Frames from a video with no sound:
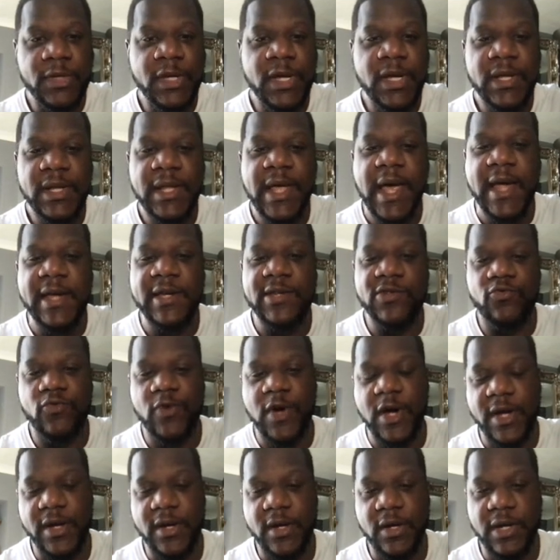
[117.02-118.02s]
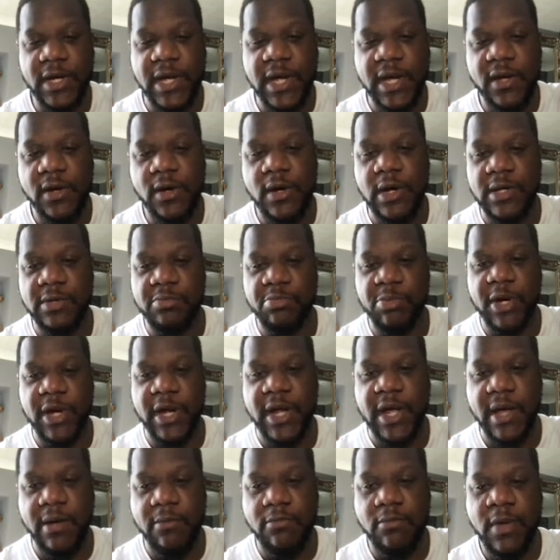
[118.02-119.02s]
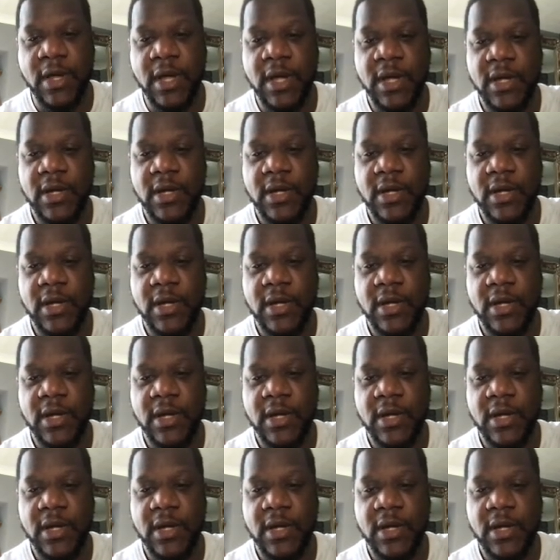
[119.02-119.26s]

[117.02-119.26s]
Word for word: That is right. Okay, guys. But um,